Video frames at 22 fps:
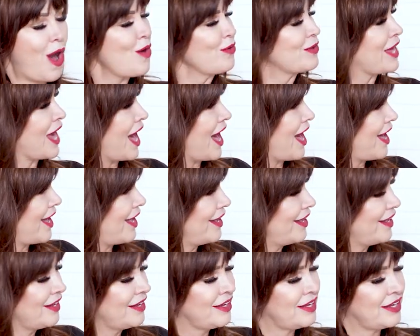
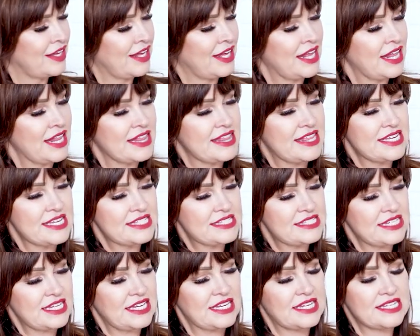okay. This
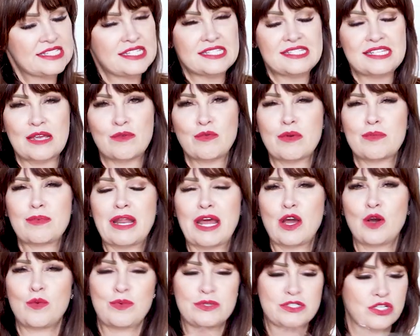is the same ribbon
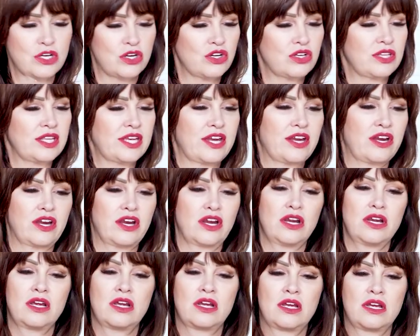I opened
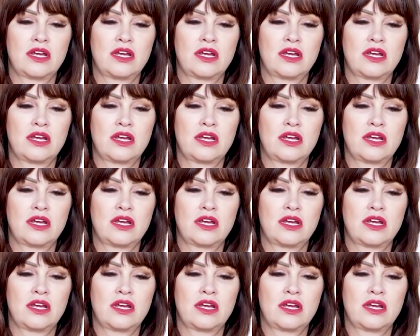earlier.